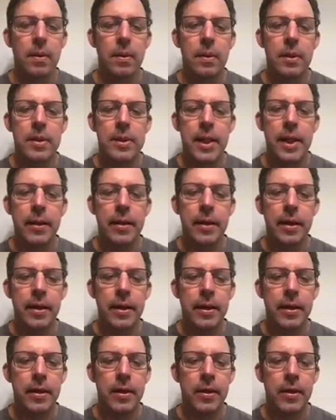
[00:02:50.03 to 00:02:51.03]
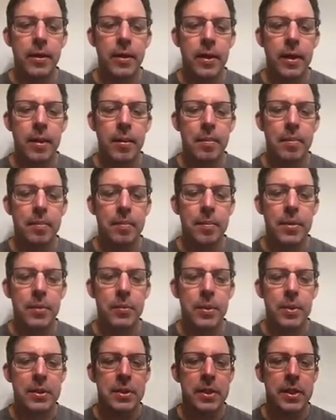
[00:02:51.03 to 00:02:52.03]
This area here um,
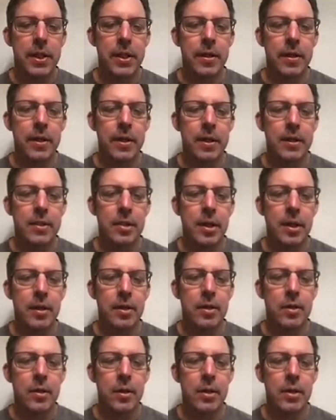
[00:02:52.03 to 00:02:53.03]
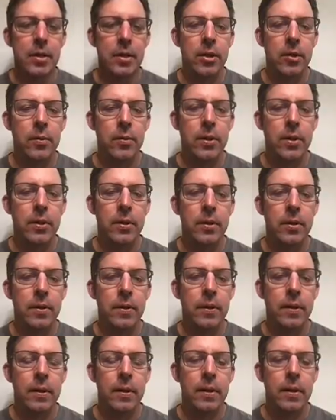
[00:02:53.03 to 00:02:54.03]
between Sierra at Tahoe and Kirkwood,
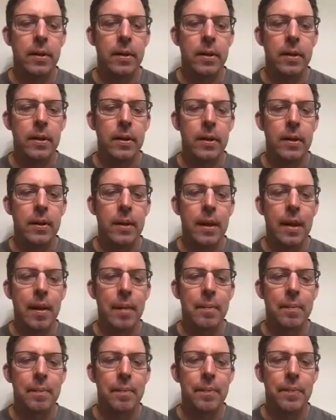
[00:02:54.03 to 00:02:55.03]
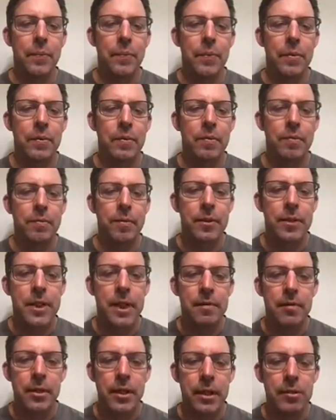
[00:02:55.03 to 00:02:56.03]
um, for
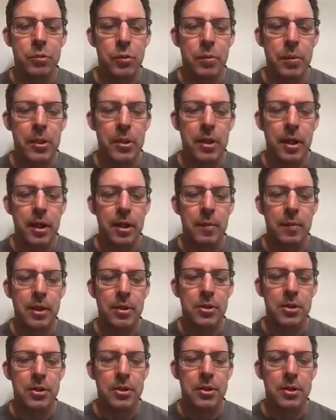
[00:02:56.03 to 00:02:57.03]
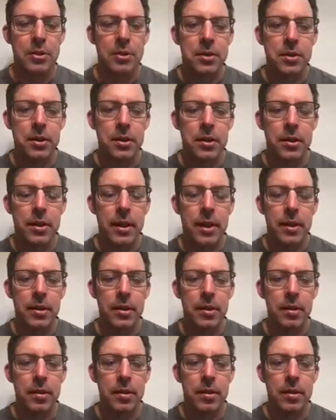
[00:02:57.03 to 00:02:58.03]
several days we've been talking about just that
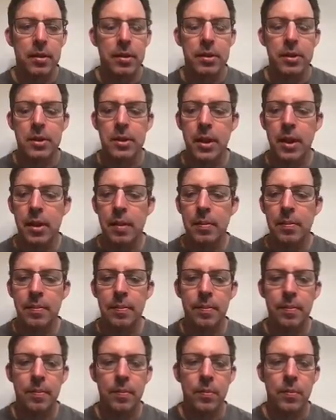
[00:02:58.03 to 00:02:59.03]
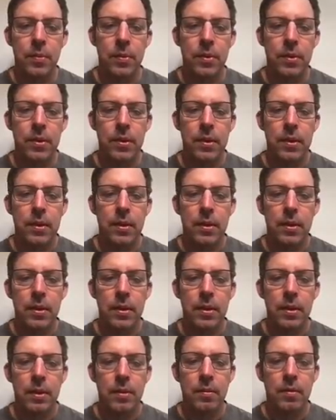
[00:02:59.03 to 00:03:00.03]
there's, uh,
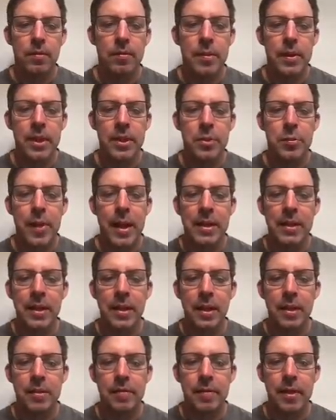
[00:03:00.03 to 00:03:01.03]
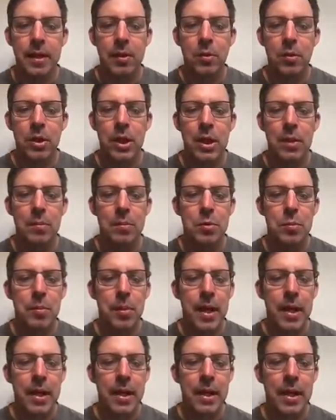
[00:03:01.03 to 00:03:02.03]
we've been expecting that the fire will keep
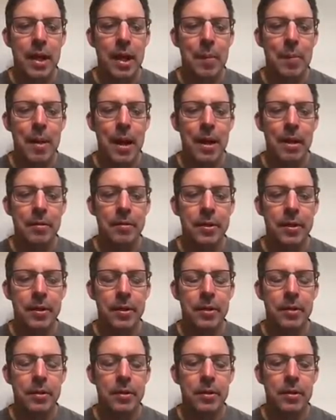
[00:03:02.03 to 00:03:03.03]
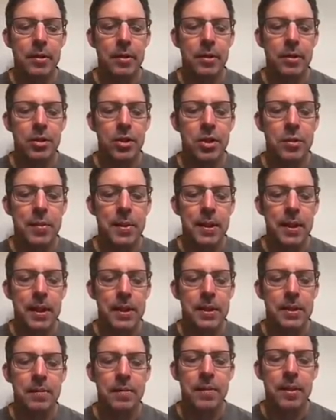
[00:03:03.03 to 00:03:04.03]
spreading up out of here, just
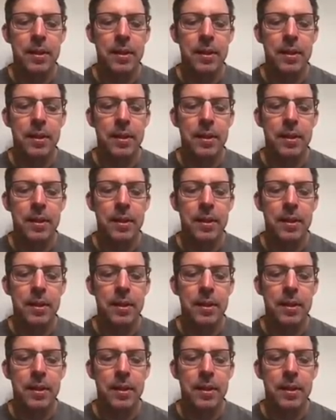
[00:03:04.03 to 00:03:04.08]
because of